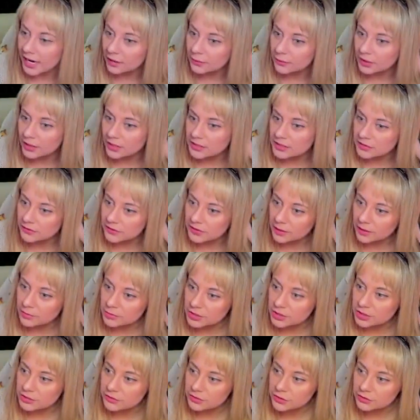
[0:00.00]
We also have the option
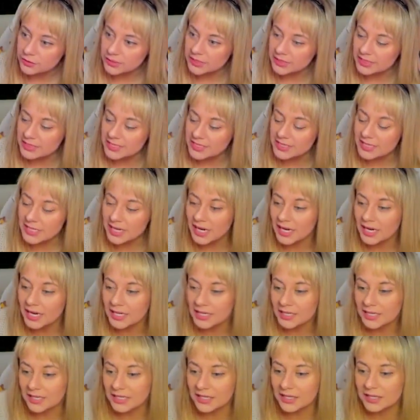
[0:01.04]
to retreat
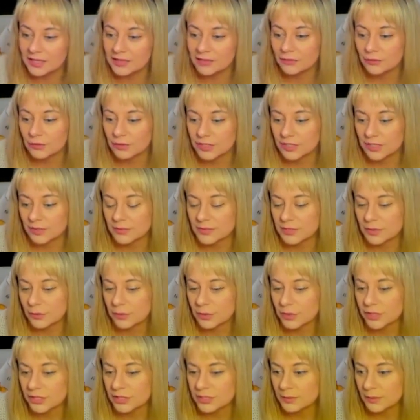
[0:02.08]
inside if worse comes to
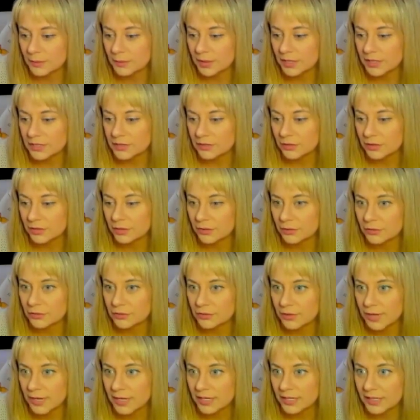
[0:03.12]
worse, but I'm also gonna
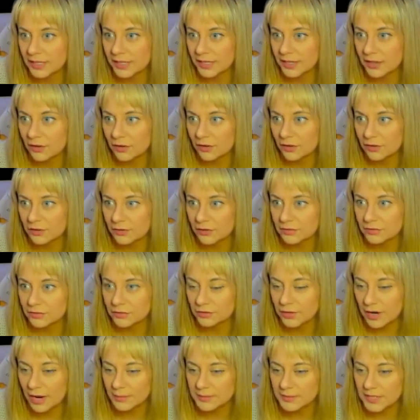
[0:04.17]
try and lay all the
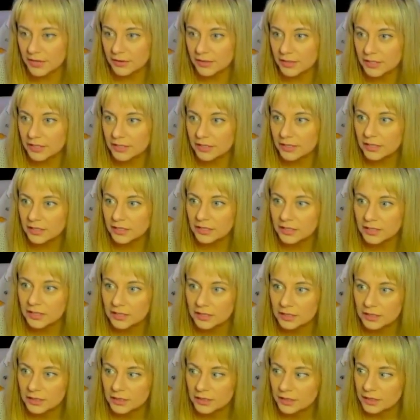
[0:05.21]
traps out here
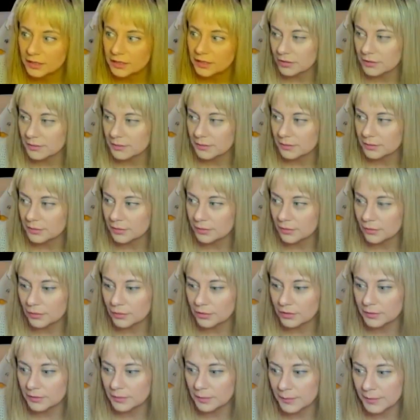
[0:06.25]
to be able to hold
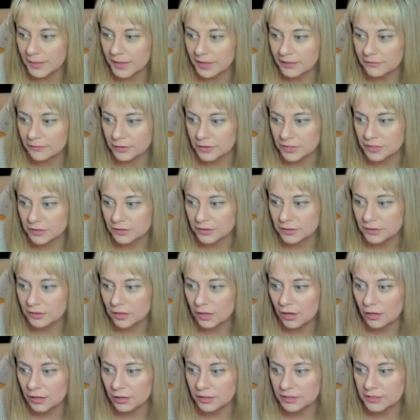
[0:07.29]
them at bay for as
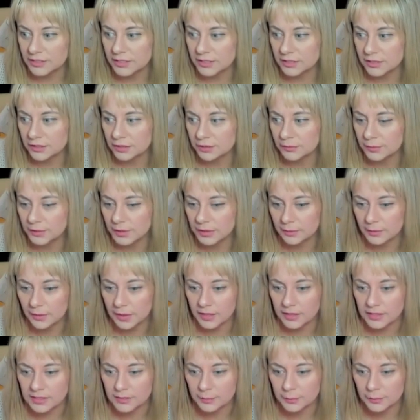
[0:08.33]
long as humanly
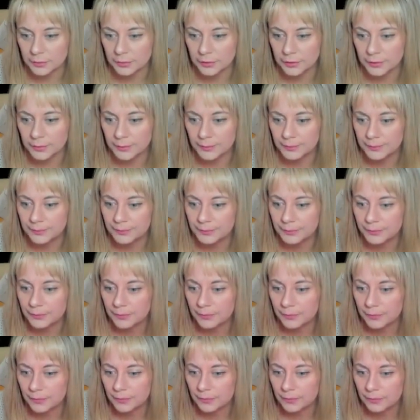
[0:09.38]
possible.
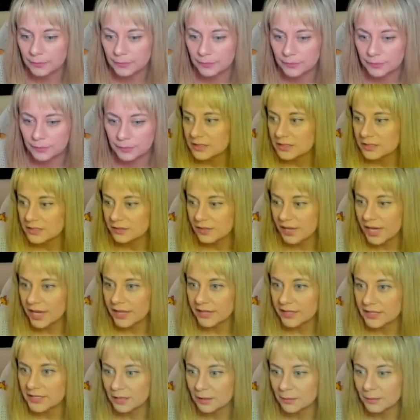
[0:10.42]
So yeah,
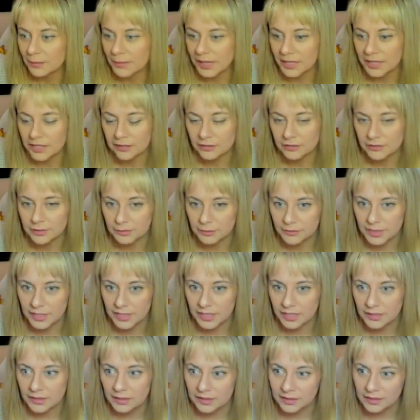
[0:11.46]
that's my interim
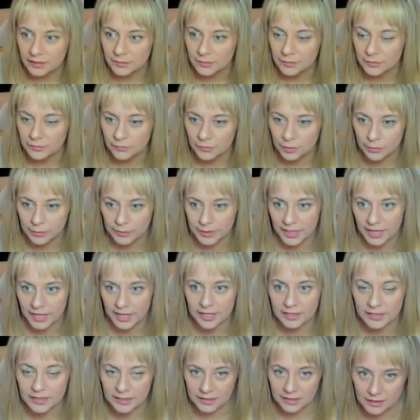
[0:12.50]
plan before we
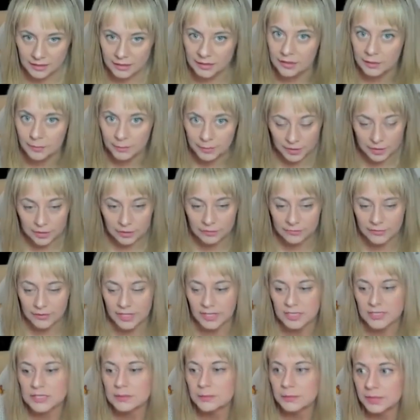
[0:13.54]
get the bigger
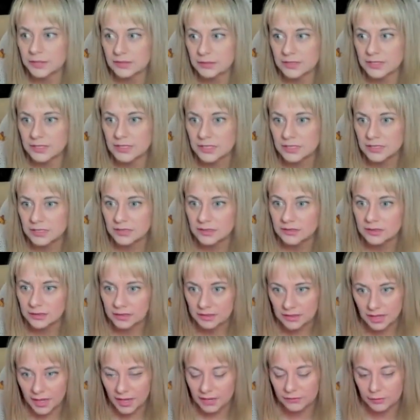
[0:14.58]
fence built
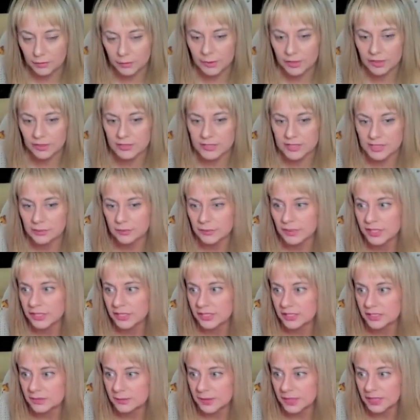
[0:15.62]
everywhere else that we need it
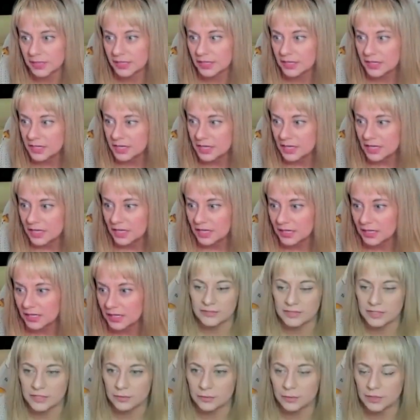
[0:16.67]
to be.
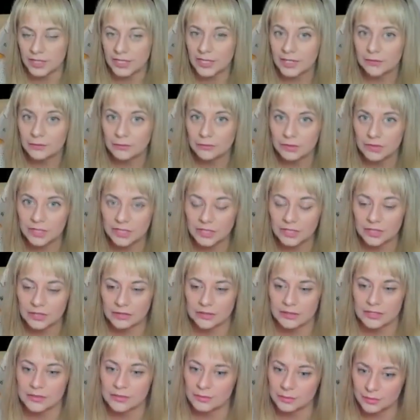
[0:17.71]
So we're getting really
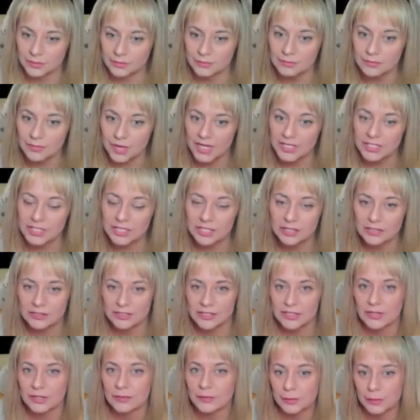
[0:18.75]
close. We're much closer
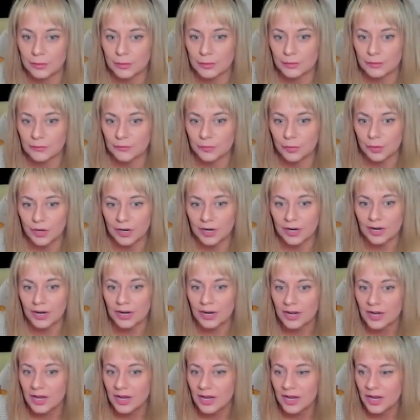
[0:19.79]
than we were before.
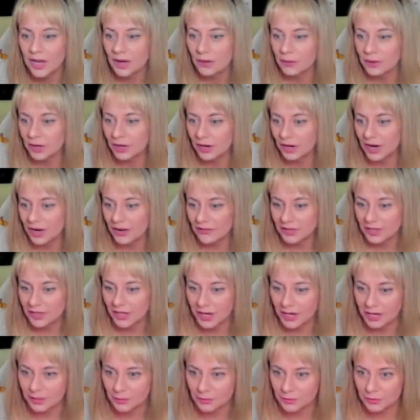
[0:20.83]
We are having a
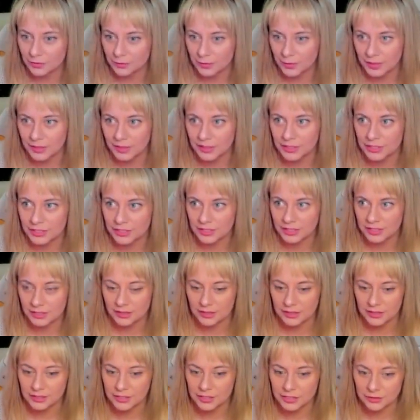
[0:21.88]
hypothermia
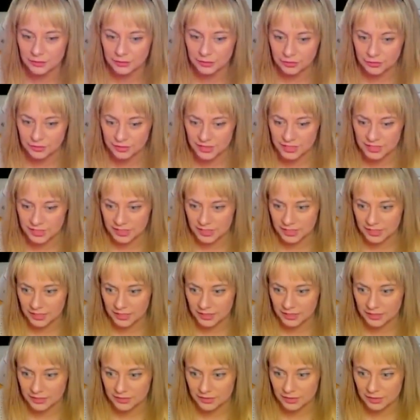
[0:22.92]
issue with Krista
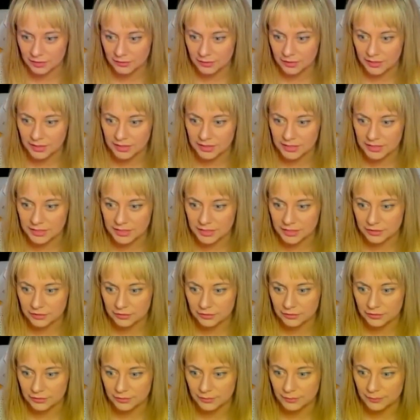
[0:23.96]
here, so I think what I need to
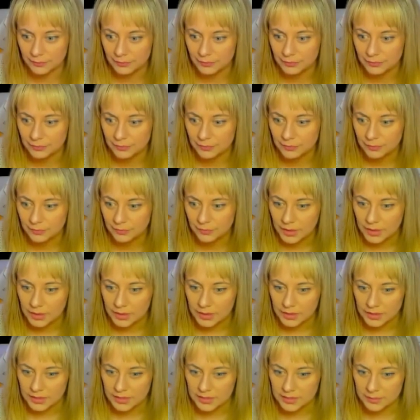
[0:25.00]
do
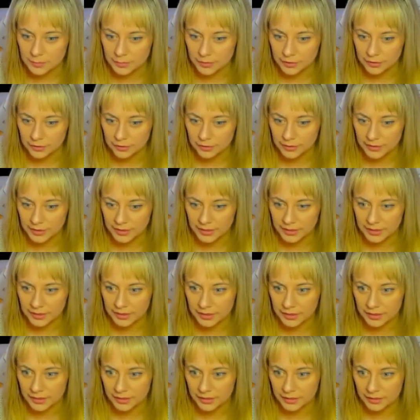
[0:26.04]
is bring her in
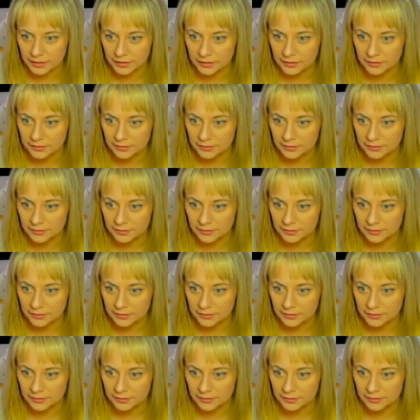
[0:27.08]
here.